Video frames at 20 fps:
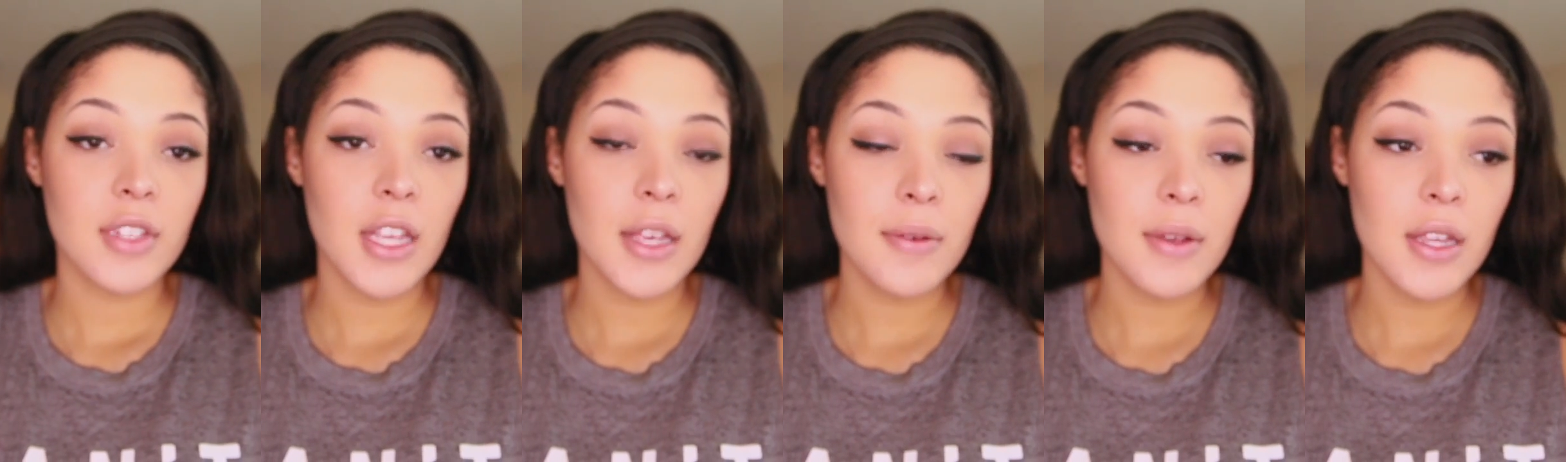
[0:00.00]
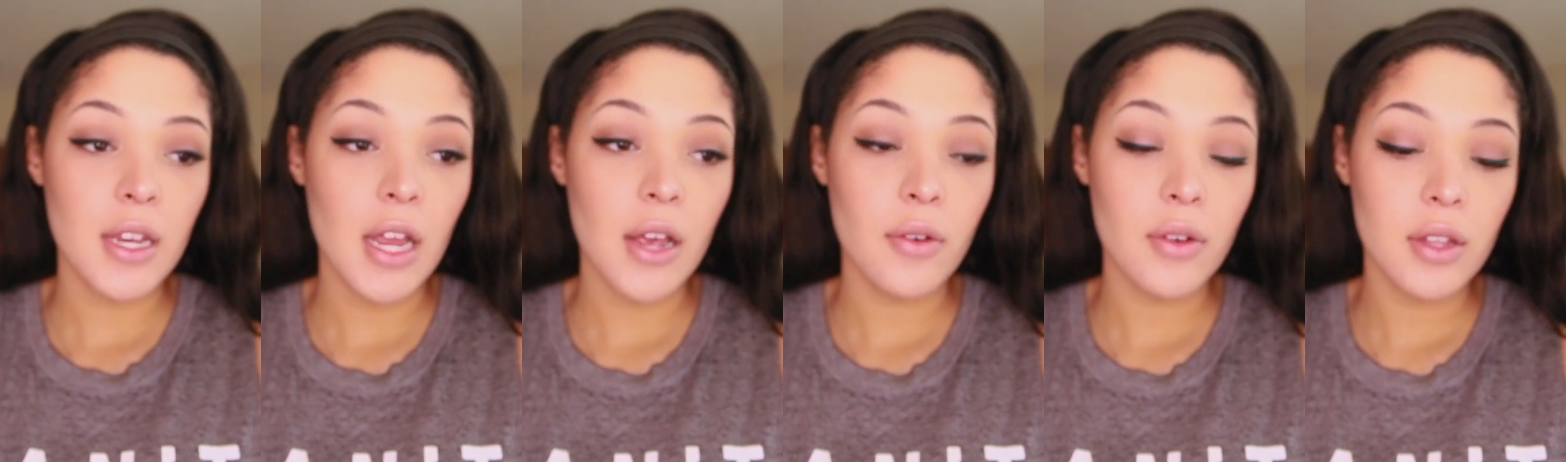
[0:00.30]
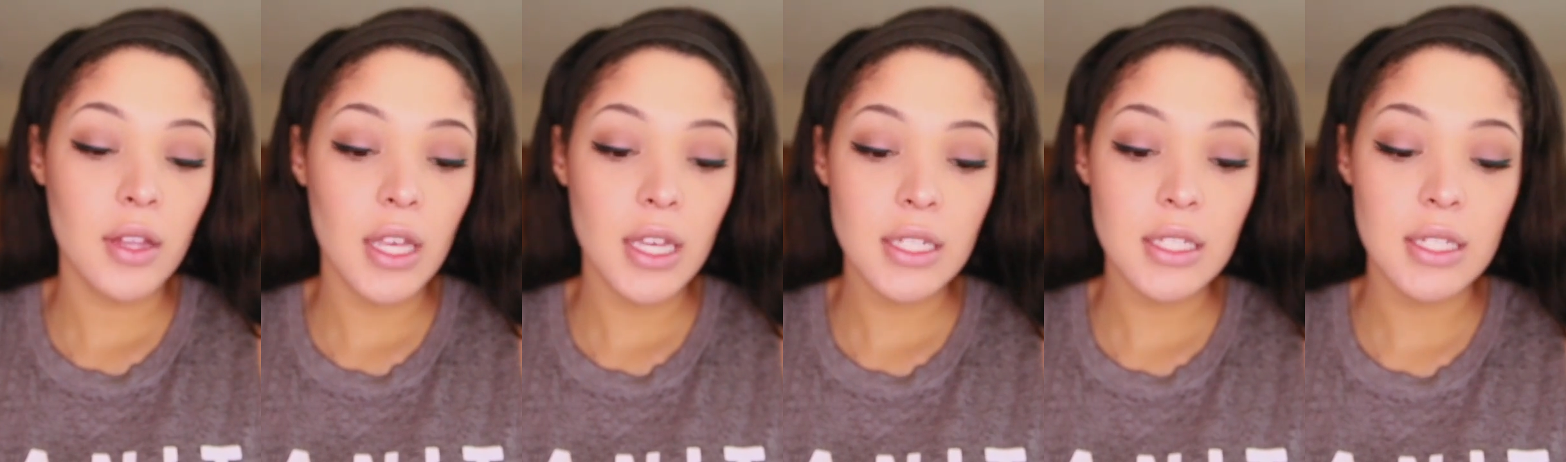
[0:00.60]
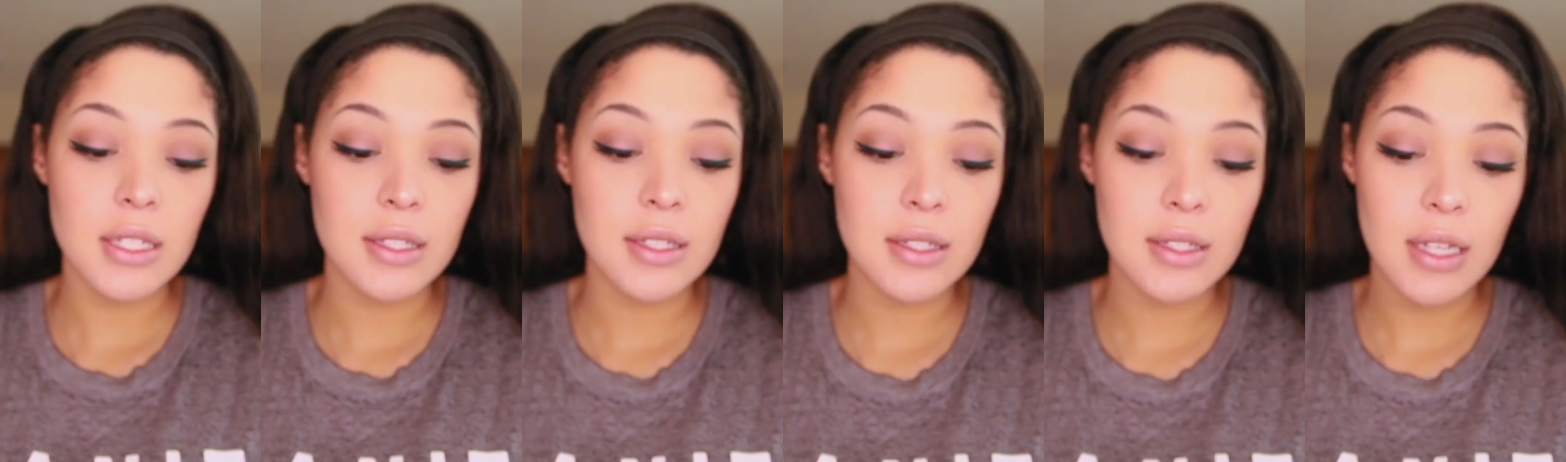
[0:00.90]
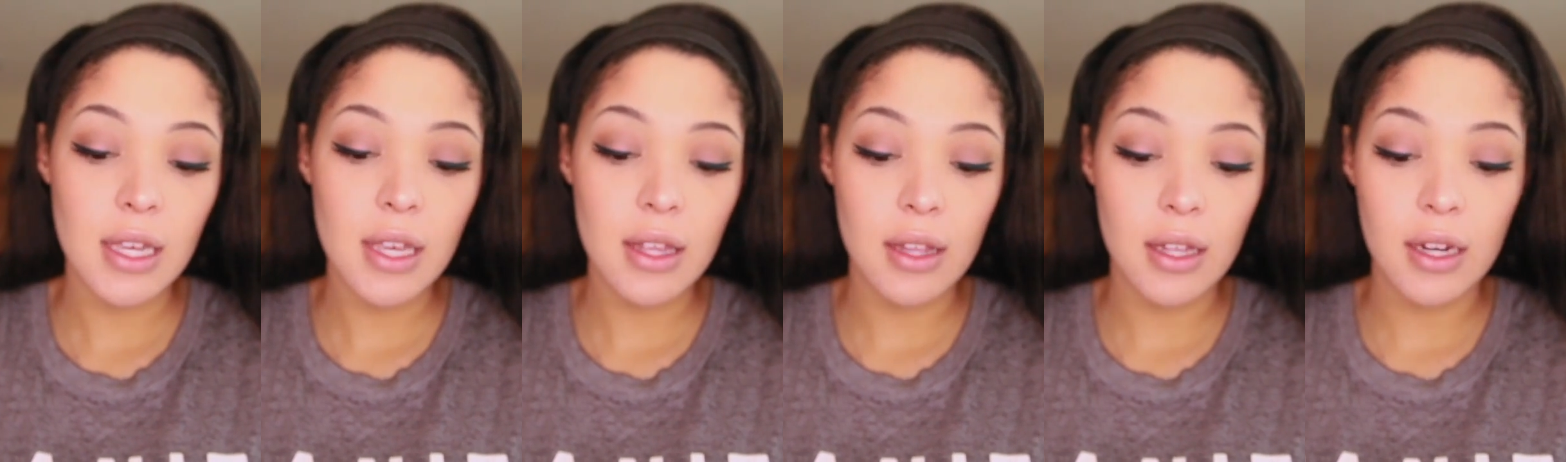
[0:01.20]
I mean, I would like to
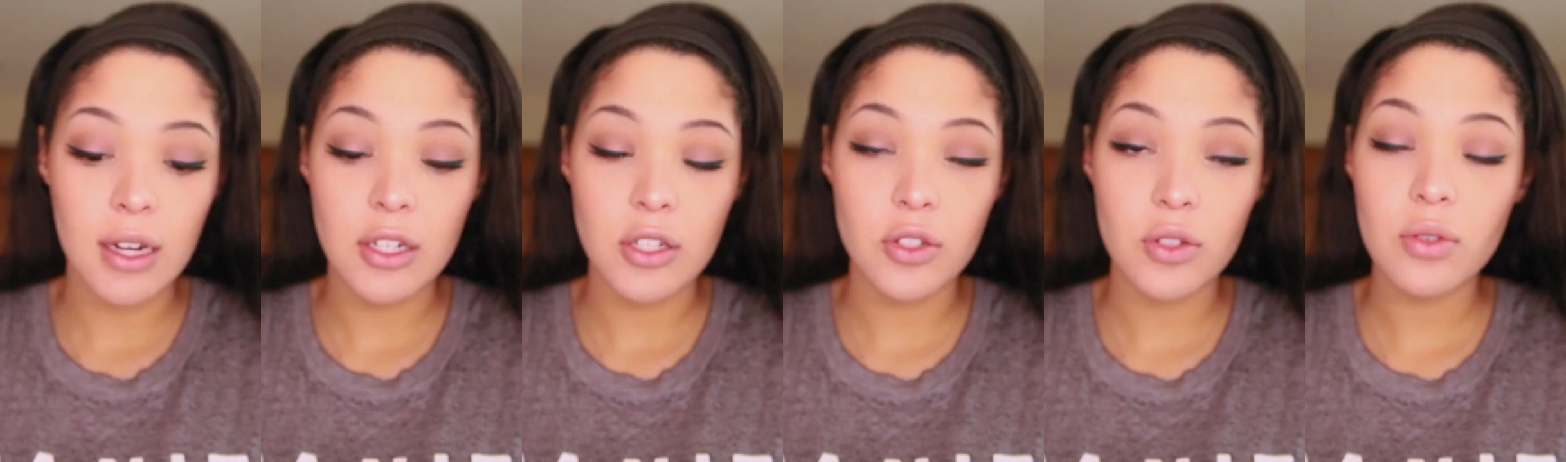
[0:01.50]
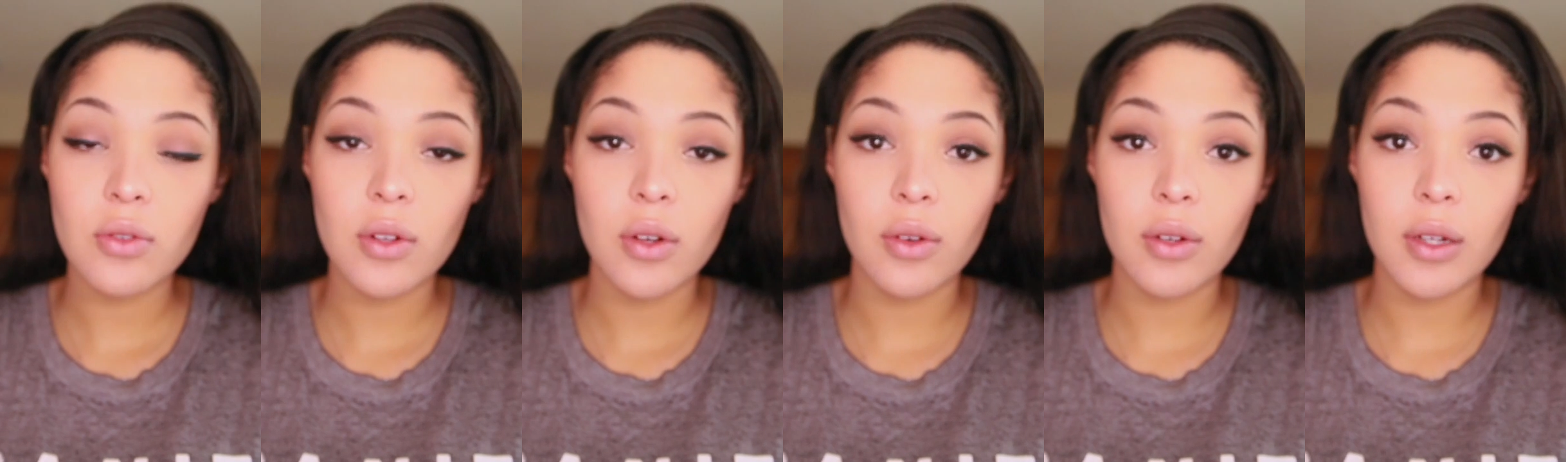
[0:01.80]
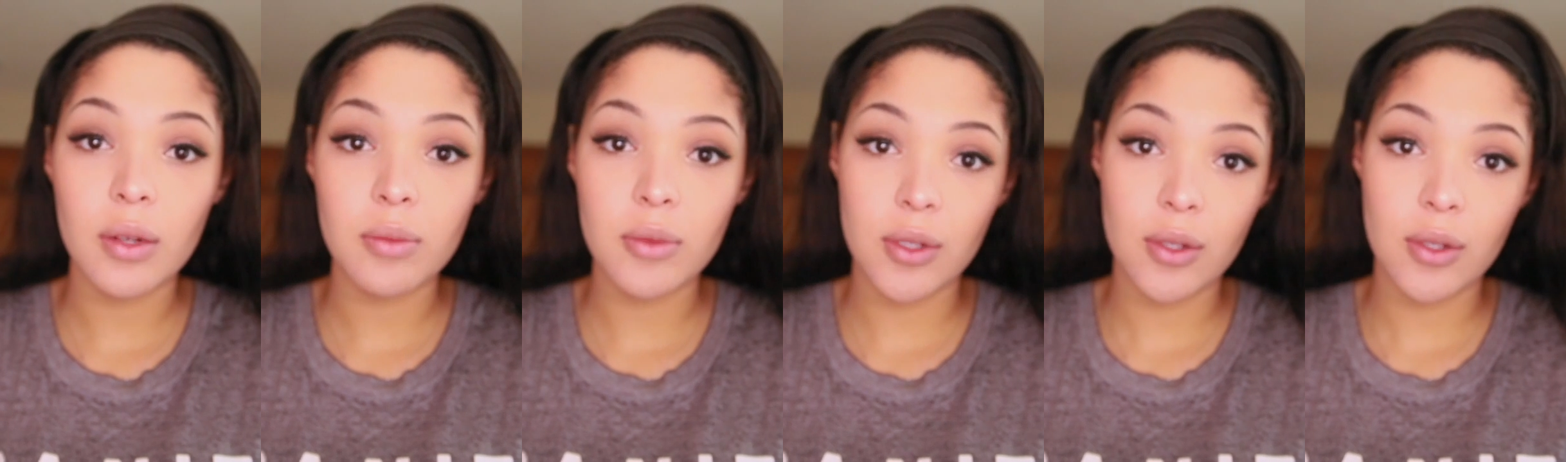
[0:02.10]
say that I do know what I'm